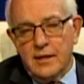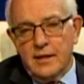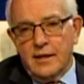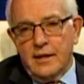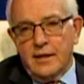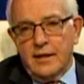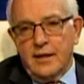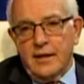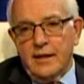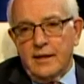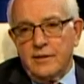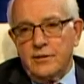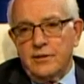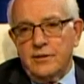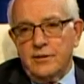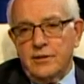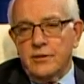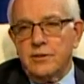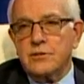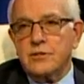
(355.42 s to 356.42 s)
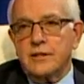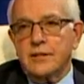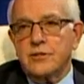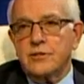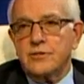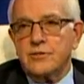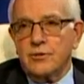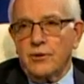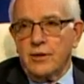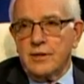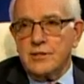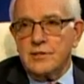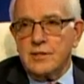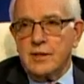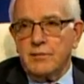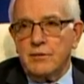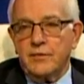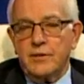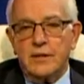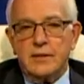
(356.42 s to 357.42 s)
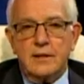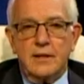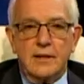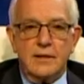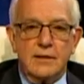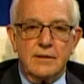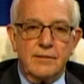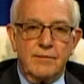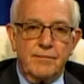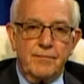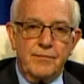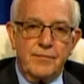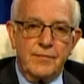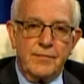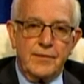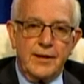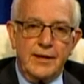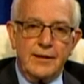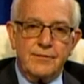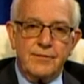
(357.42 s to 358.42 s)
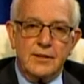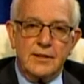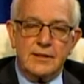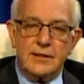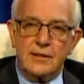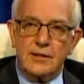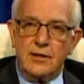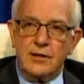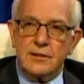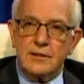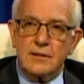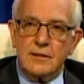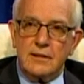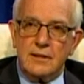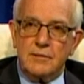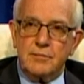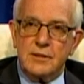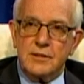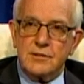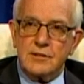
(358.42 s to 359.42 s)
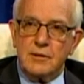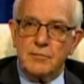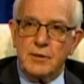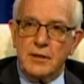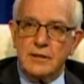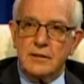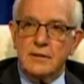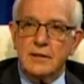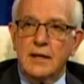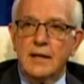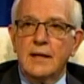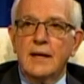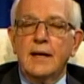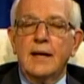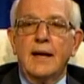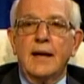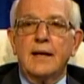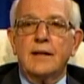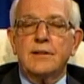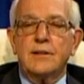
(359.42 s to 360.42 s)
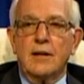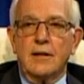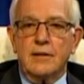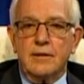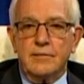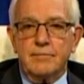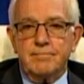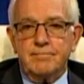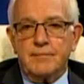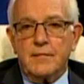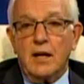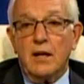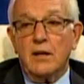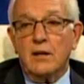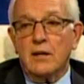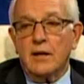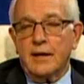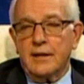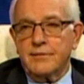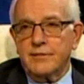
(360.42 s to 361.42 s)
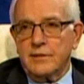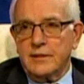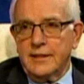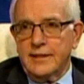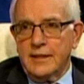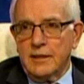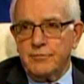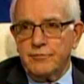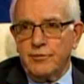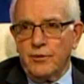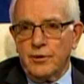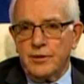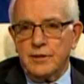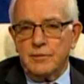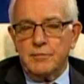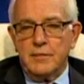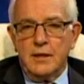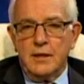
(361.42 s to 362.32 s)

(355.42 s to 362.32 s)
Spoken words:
it usually destroys some of it, and thankfully the Garden Club has come in and done a lot of cleanup for them.